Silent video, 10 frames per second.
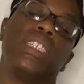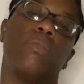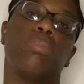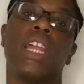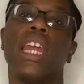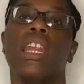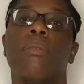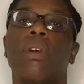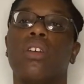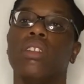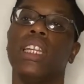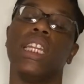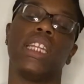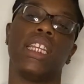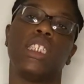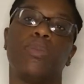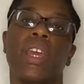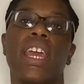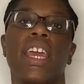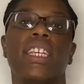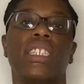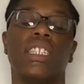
complaining about needing their space